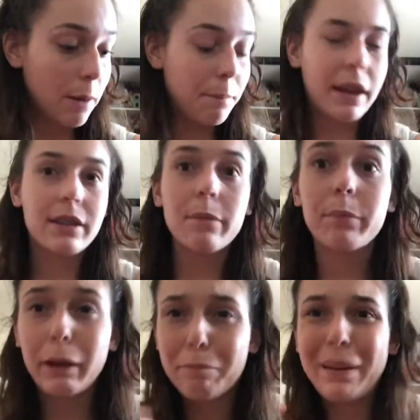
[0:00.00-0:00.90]
it picks up
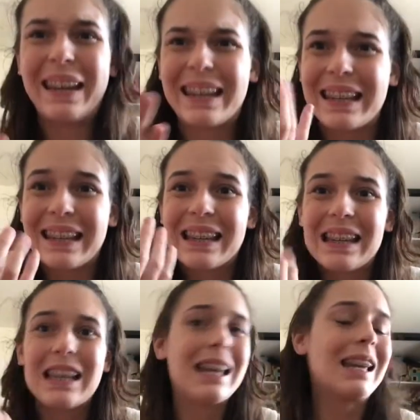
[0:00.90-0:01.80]
like pink.
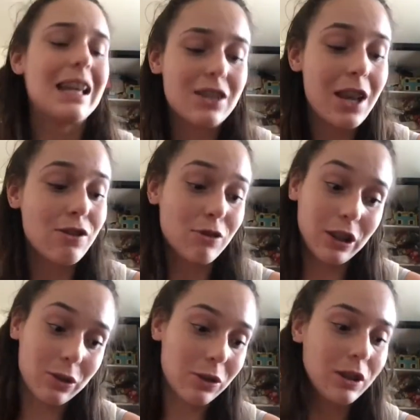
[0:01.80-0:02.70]
It's really
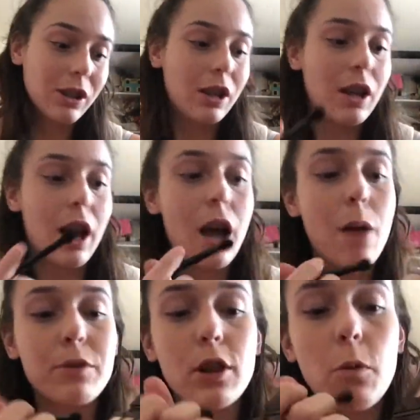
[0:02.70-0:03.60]
cool.
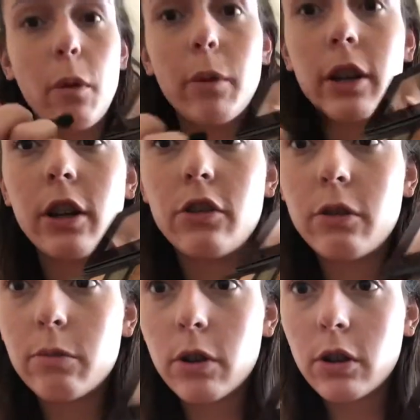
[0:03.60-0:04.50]
So what we're gonna do
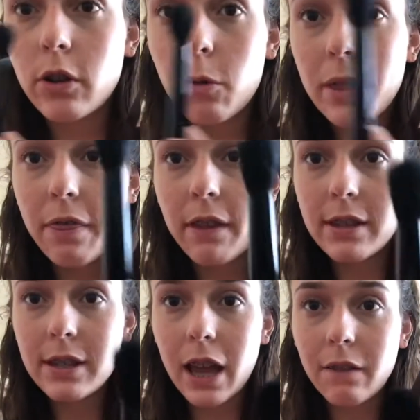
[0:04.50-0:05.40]
is we're gonna go with this
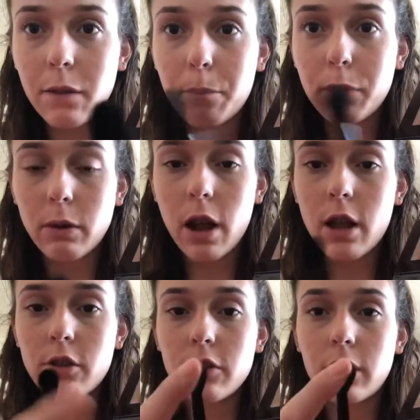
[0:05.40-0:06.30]
side of the
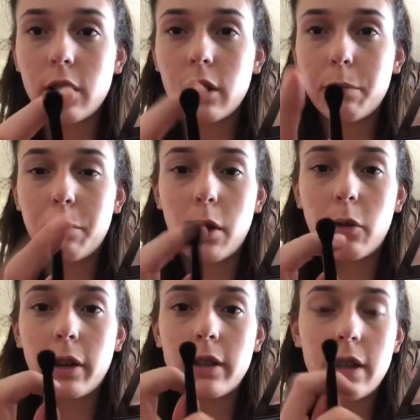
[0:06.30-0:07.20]
brush, the
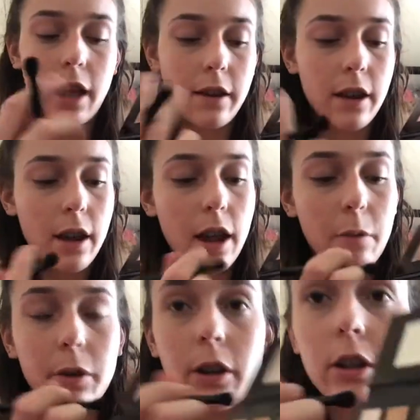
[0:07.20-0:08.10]
pokey side, and
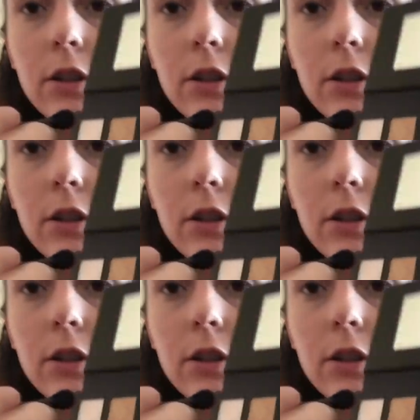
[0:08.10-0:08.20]
we're gonna